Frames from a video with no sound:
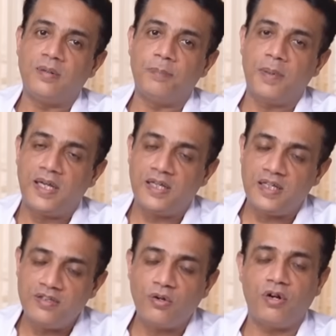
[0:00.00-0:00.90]
by
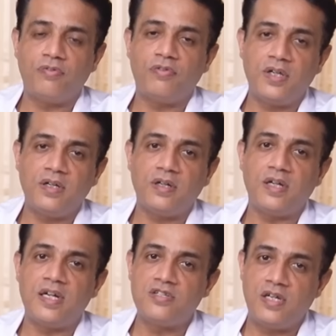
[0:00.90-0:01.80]
either offering a
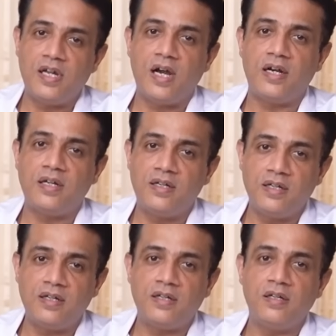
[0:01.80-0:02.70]
HLA
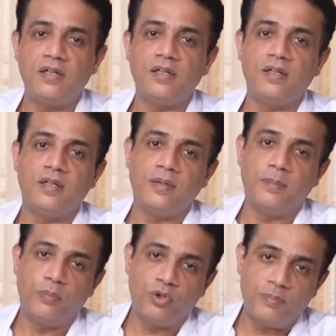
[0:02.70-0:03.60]
identical
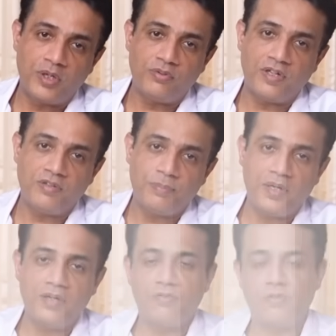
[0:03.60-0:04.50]
bone marrow transplant